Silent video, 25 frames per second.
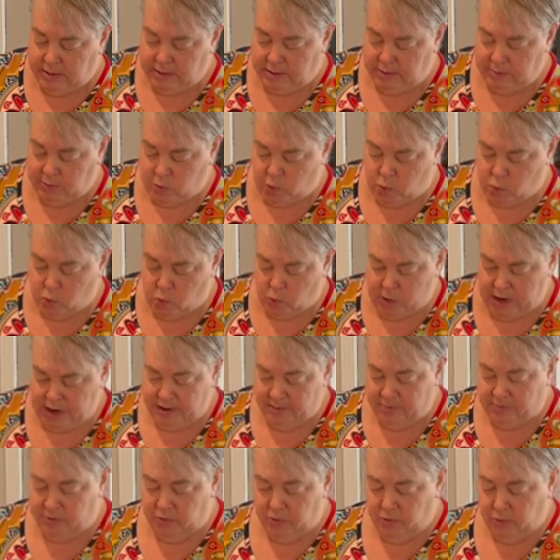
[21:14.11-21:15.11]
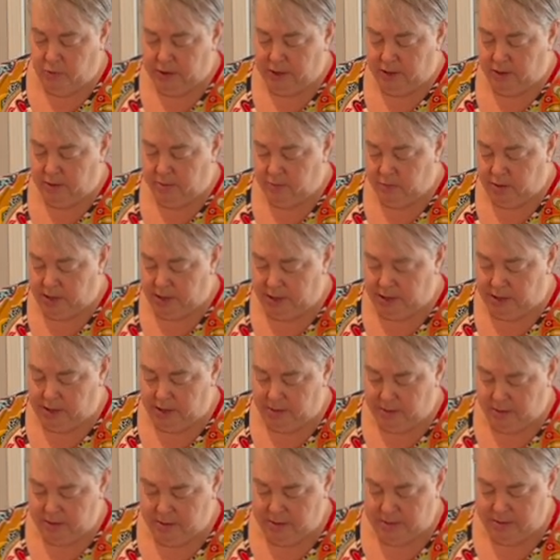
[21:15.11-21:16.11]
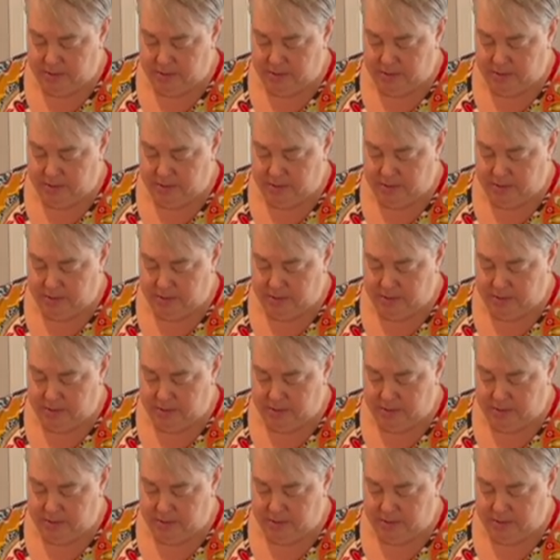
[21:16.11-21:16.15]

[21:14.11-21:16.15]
I'm going to wipe the rim right here.